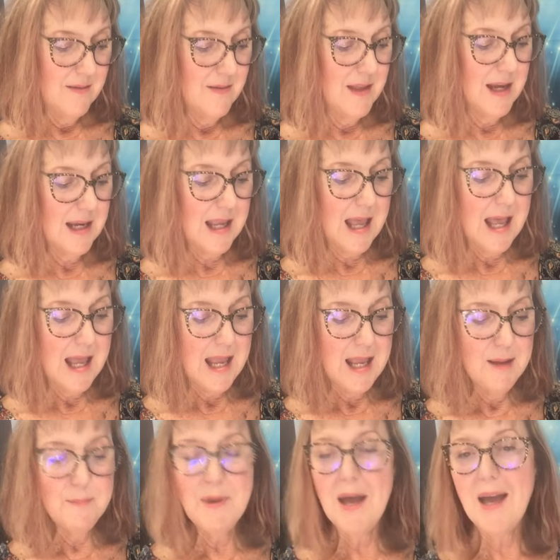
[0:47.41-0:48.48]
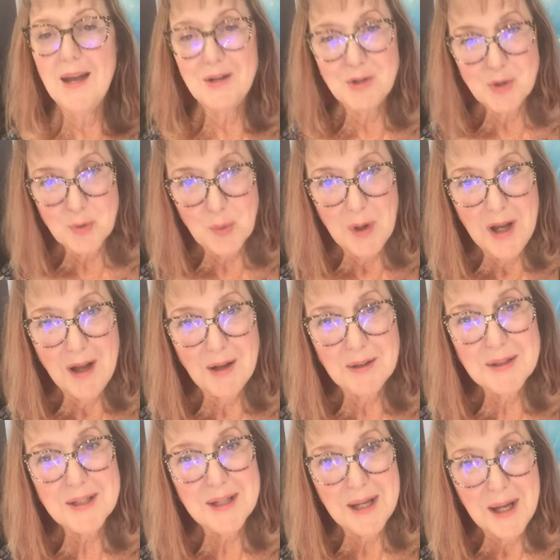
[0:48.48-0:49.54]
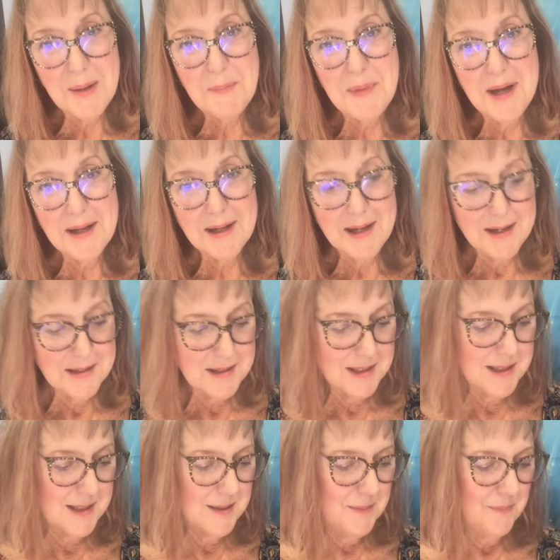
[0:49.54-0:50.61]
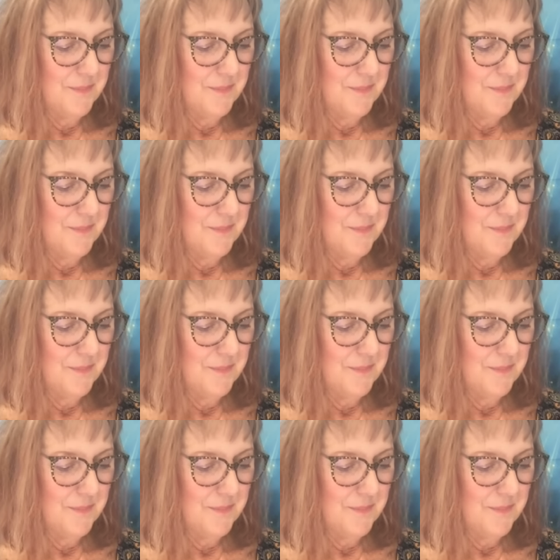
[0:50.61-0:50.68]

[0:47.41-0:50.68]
that came and dwelt among us,